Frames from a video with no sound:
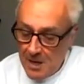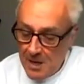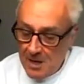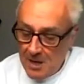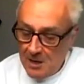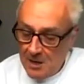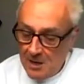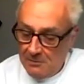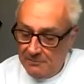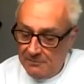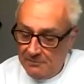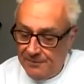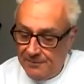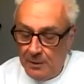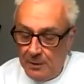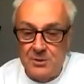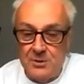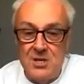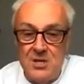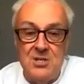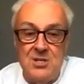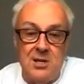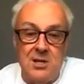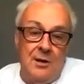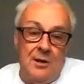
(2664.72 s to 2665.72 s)

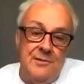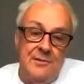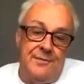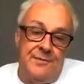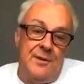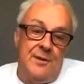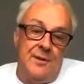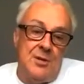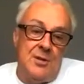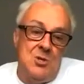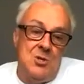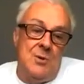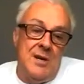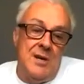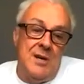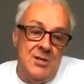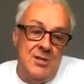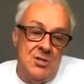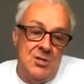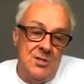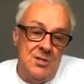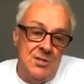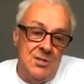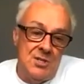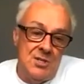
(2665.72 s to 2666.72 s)
voltage line
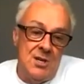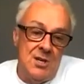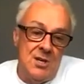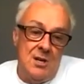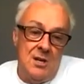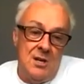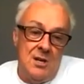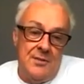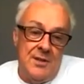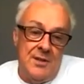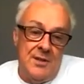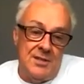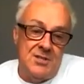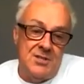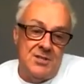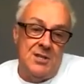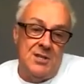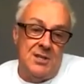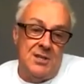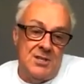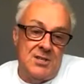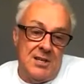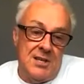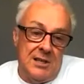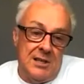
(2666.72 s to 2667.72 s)
fluctuations, they'll still
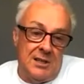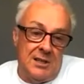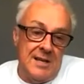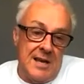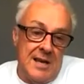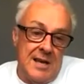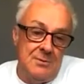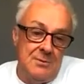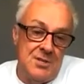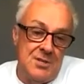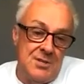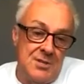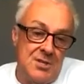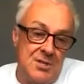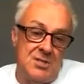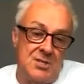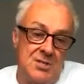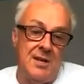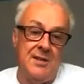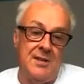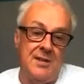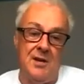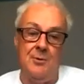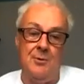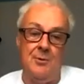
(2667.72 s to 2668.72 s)
settle down to the
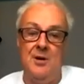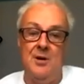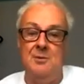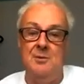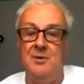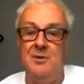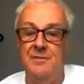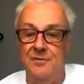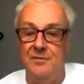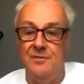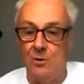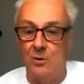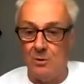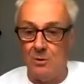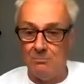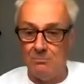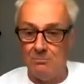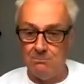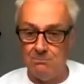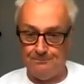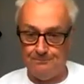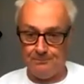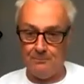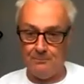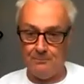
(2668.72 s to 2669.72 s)
state they were in before.
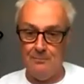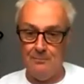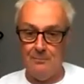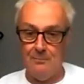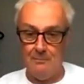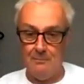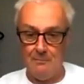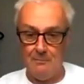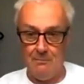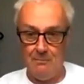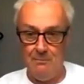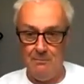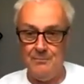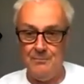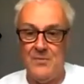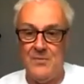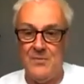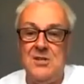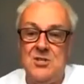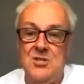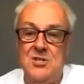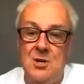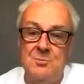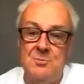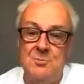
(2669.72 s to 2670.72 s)
In
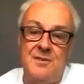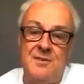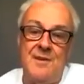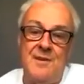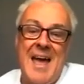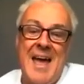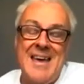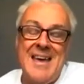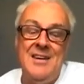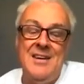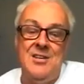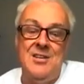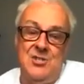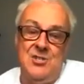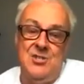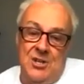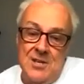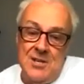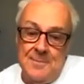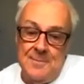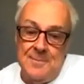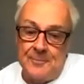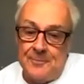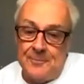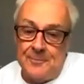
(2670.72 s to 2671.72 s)
terms of
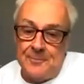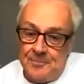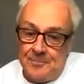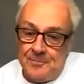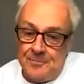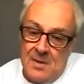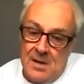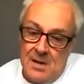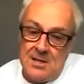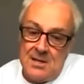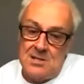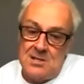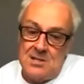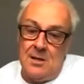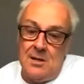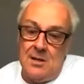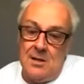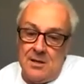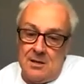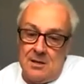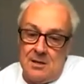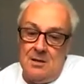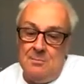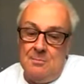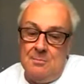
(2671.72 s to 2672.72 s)
energy, It's
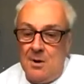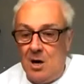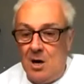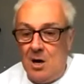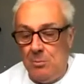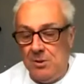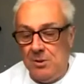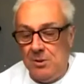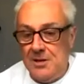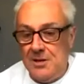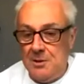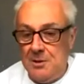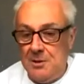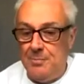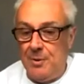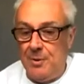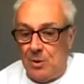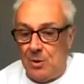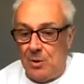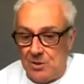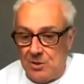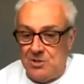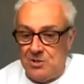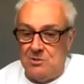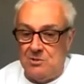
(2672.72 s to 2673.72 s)
like a marble in a
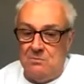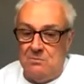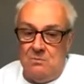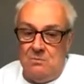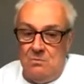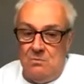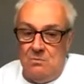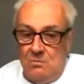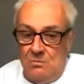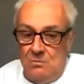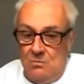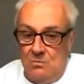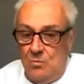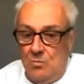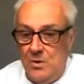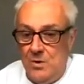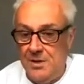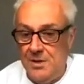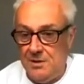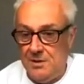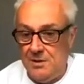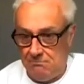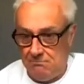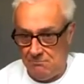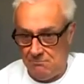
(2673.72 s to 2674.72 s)
box with
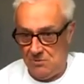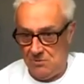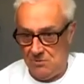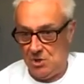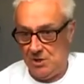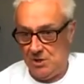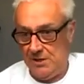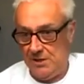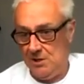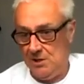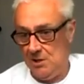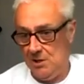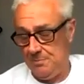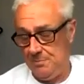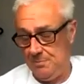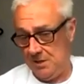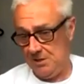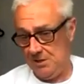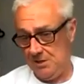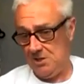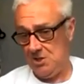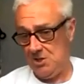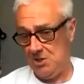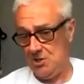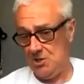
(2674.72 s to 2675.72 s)
a triangular
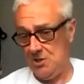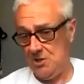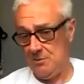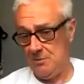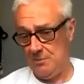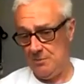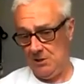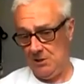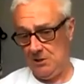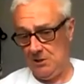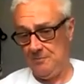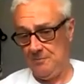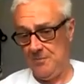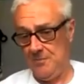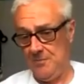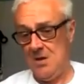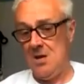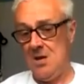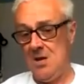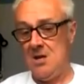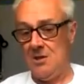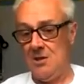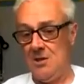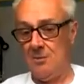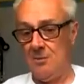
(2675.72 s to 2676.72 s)
partition in the middle.
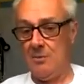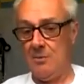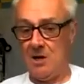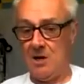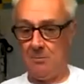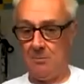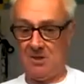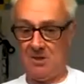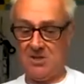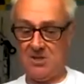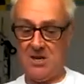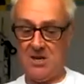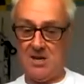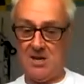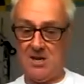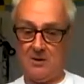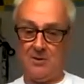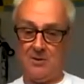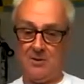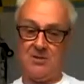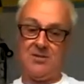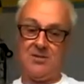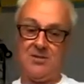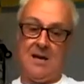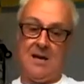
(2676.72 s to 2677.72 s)
The marble's here, it's down